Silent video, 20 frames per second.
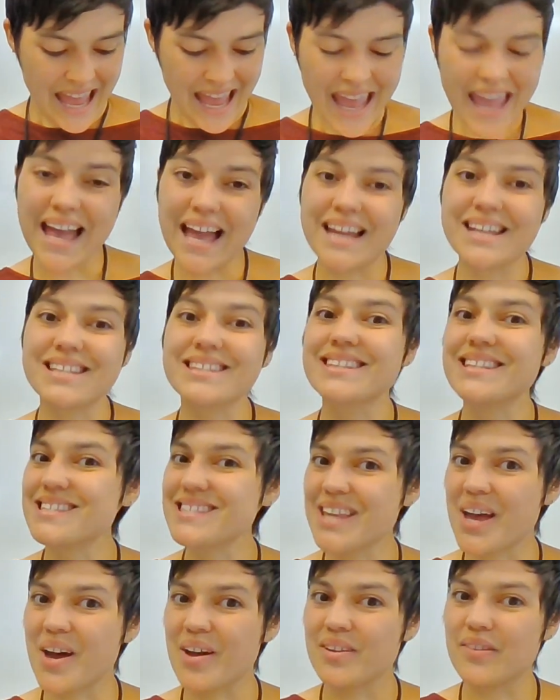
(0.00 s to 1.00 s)
and the
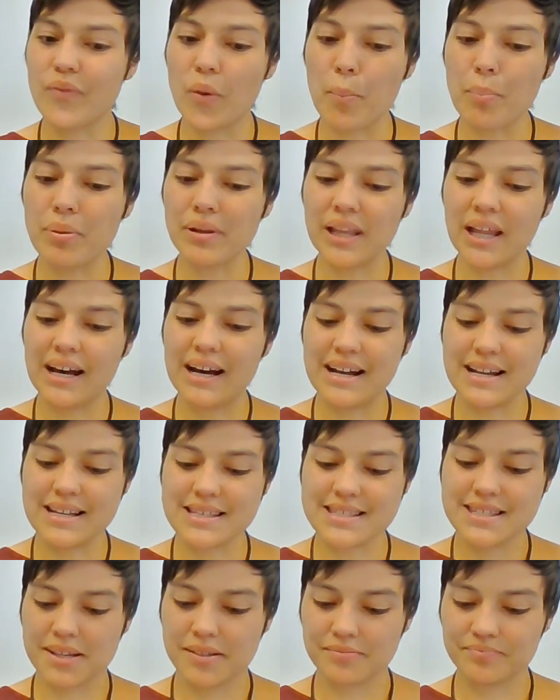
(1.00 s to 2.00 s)
sound of
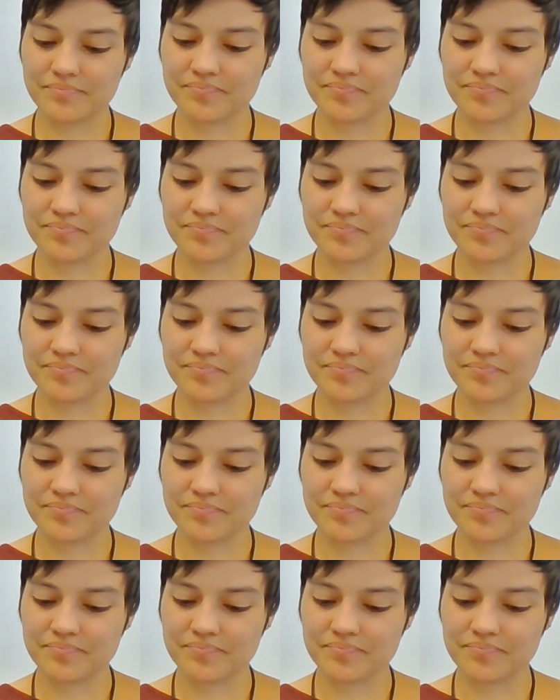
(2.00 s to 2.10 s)
applause.